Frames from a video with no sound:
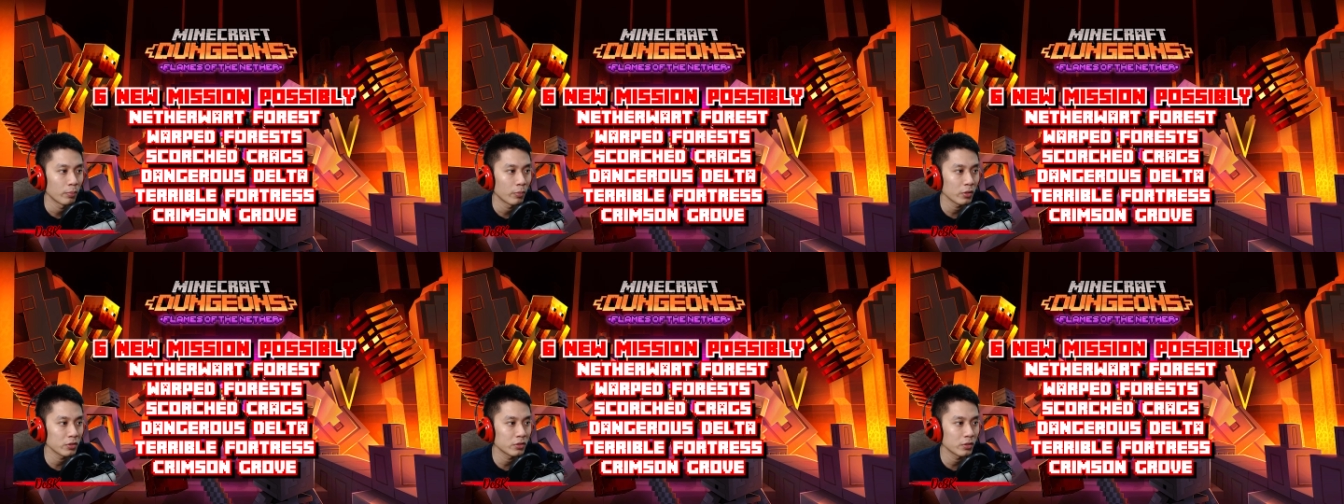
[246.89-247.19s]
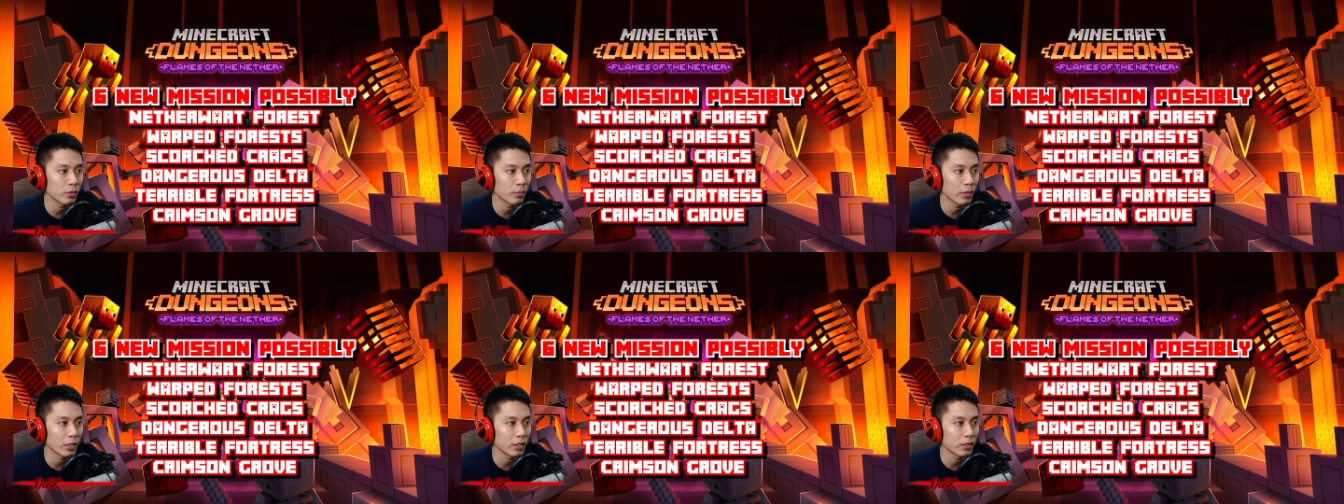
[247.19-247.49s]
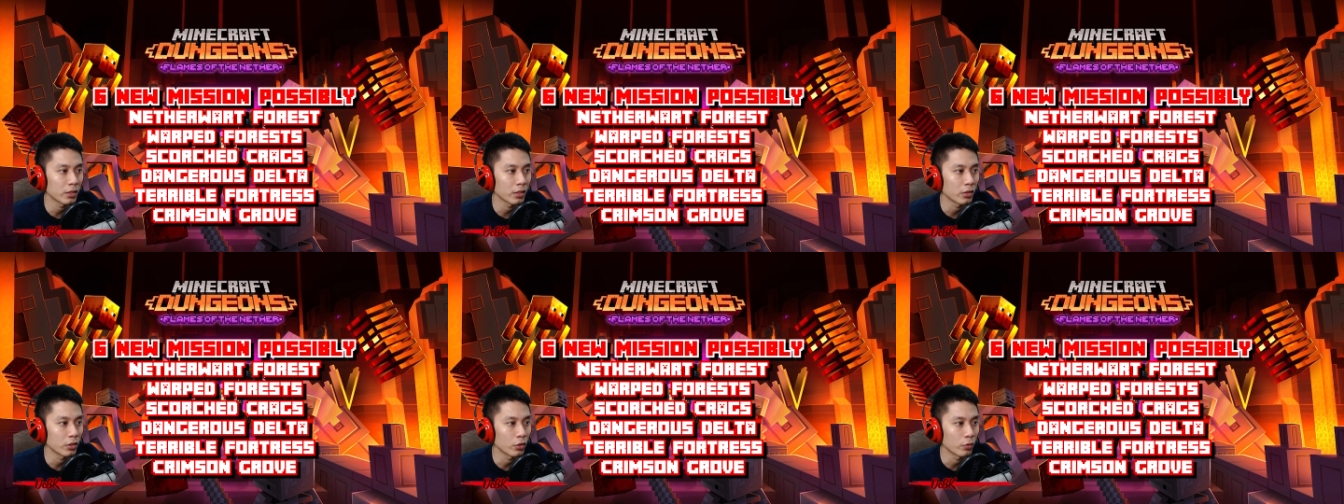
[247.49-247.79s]

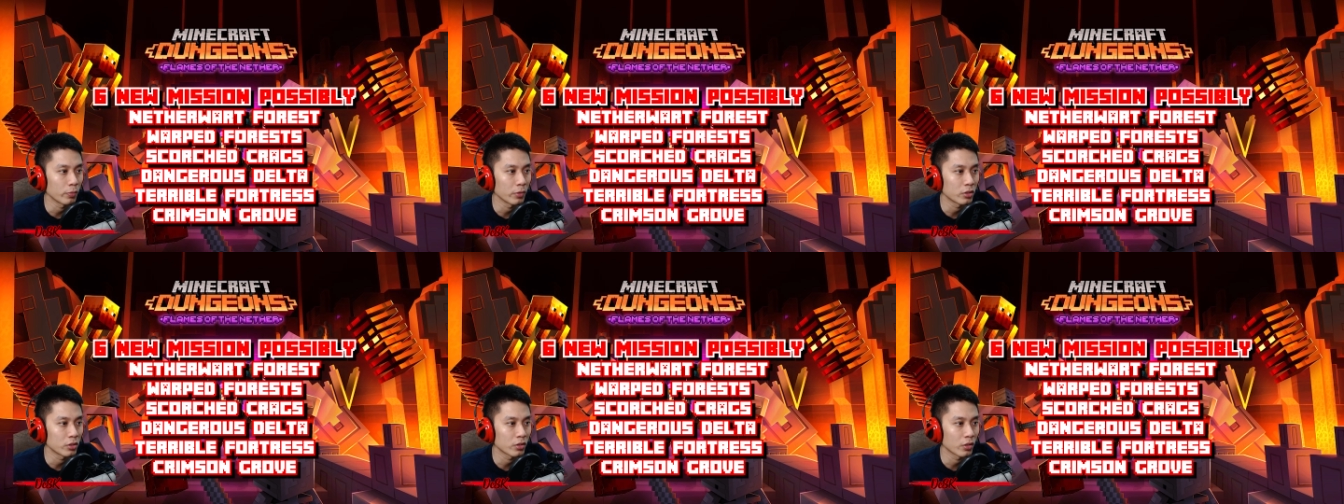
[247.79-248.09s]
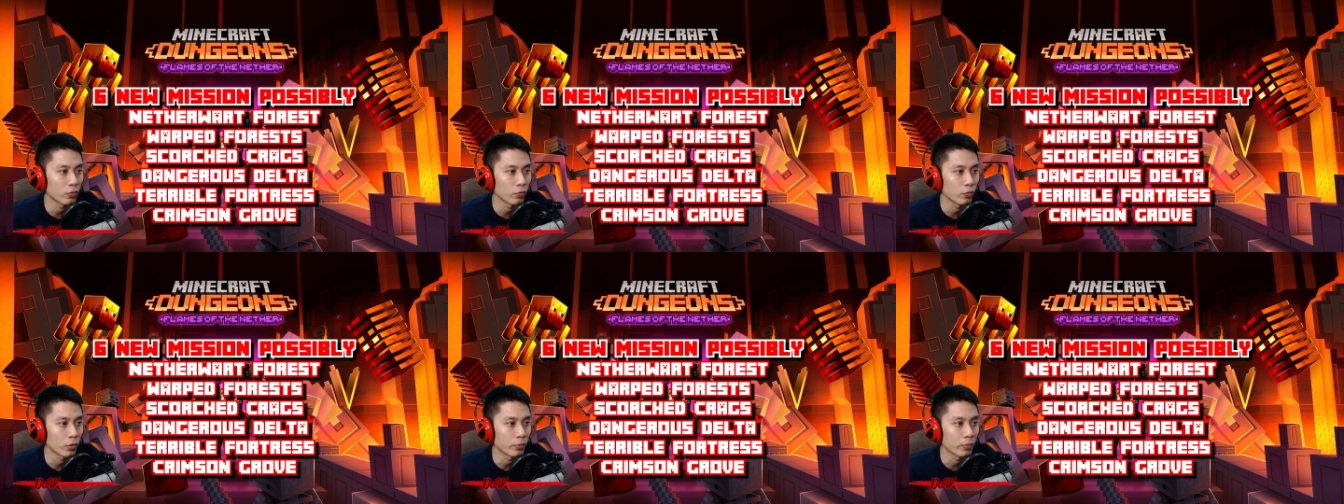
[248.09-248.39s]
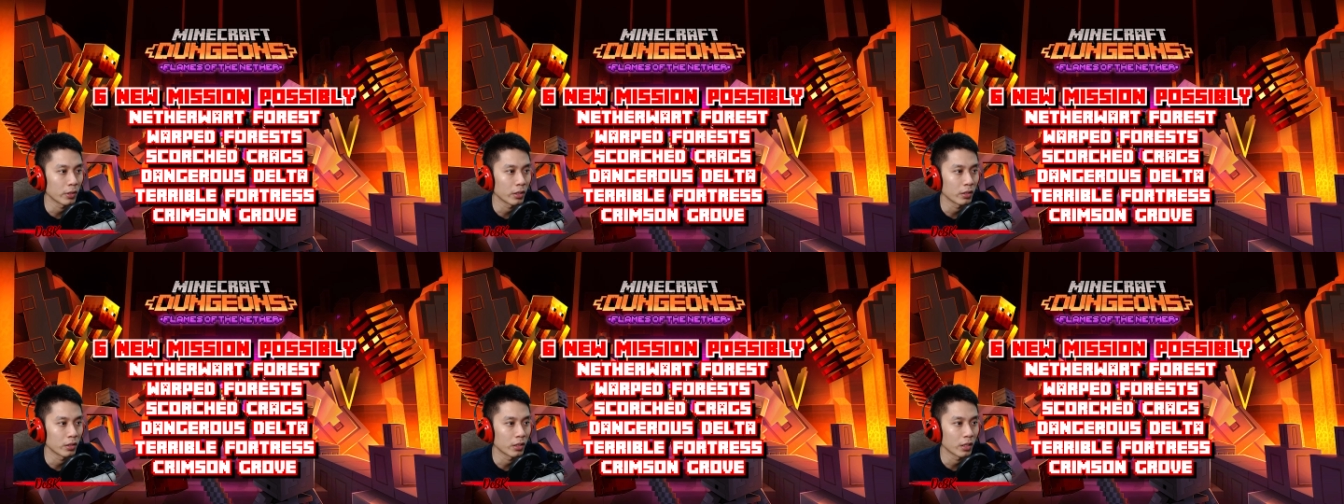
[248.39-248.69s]
Possibly the new mission will
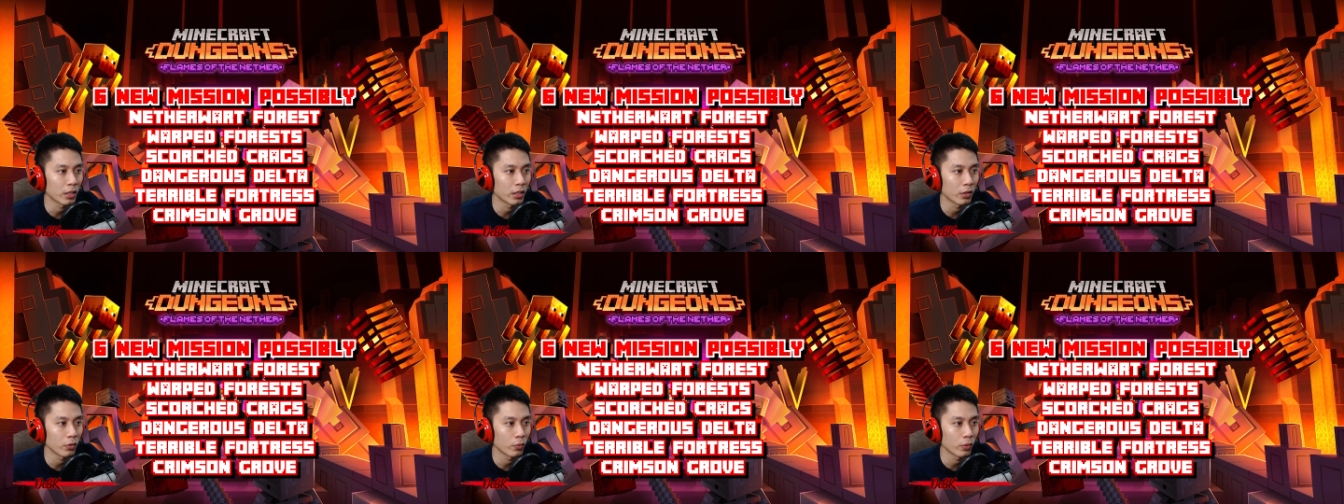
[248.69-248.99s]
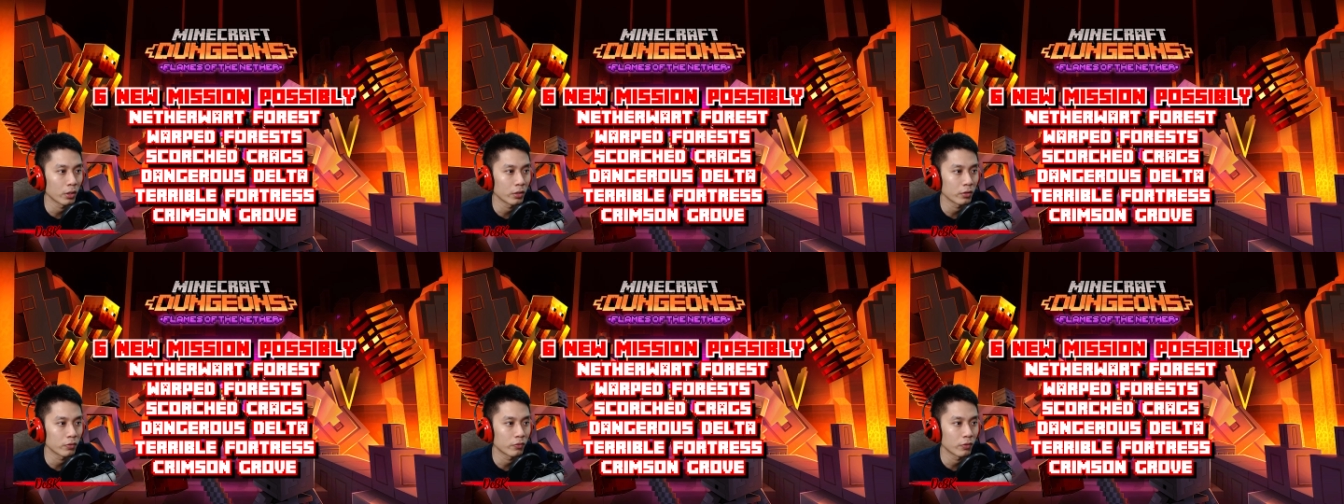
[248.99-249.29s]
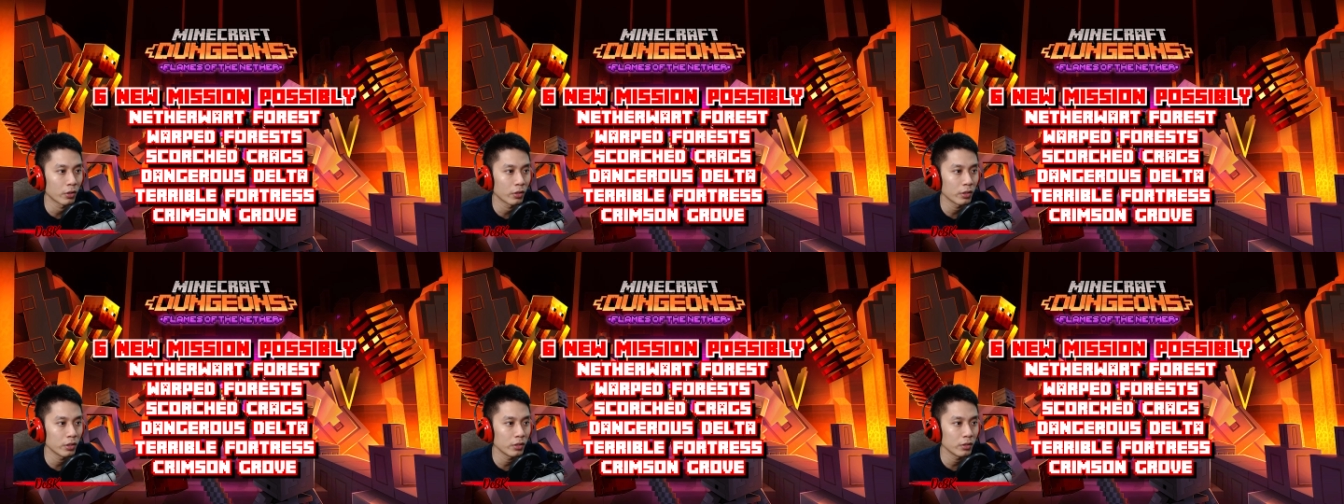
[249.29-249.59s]
be Netherworld
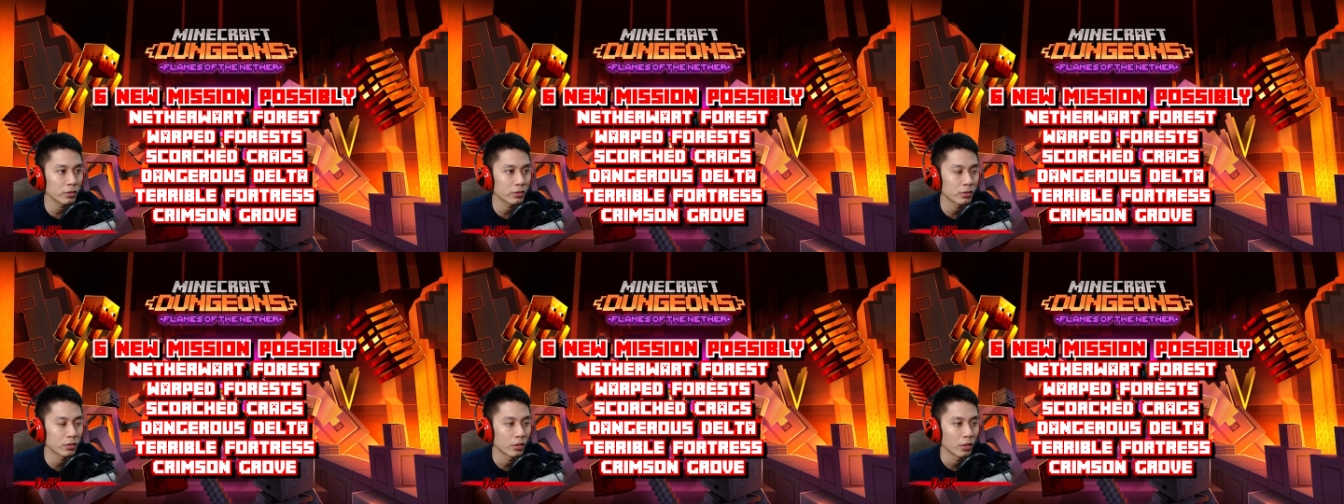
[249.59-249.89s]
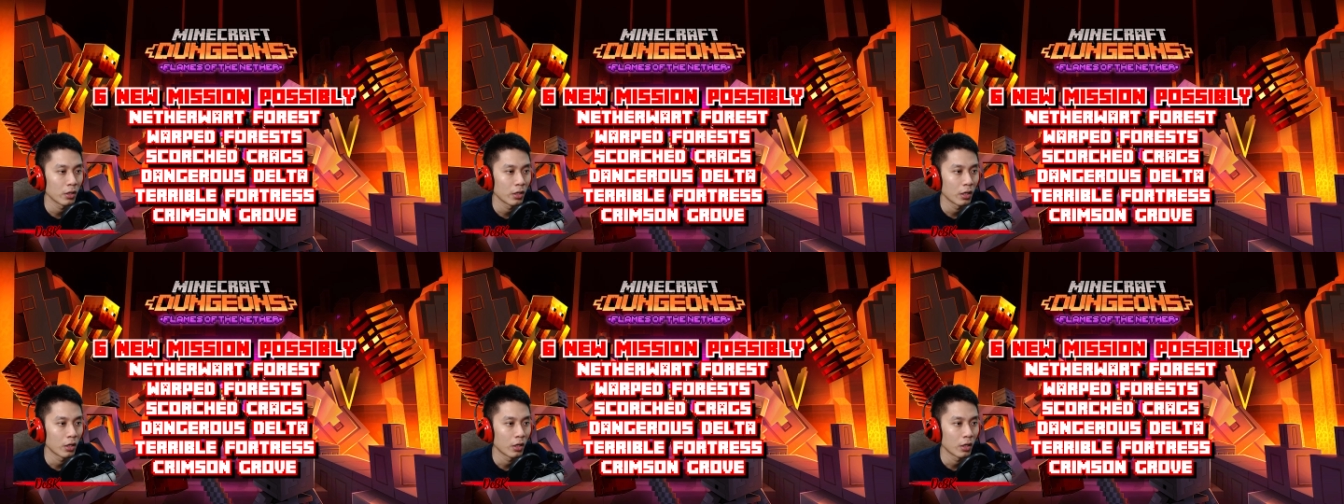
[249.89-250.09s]
Forest,